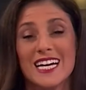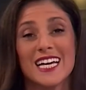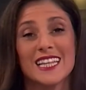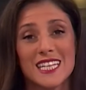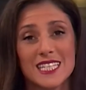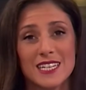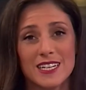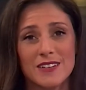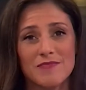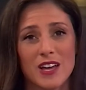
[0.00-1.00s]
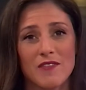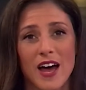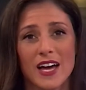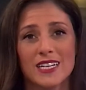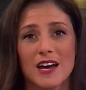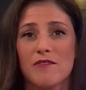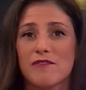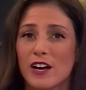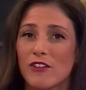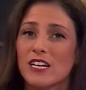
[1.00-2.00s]
And this year, they've had a
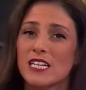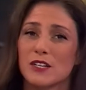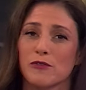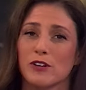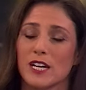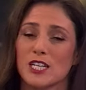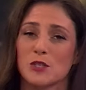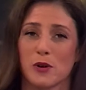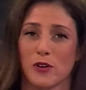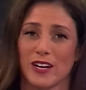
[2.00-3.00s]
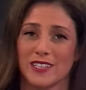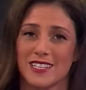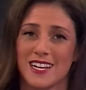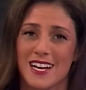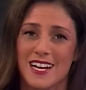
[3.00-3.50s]
very different experience.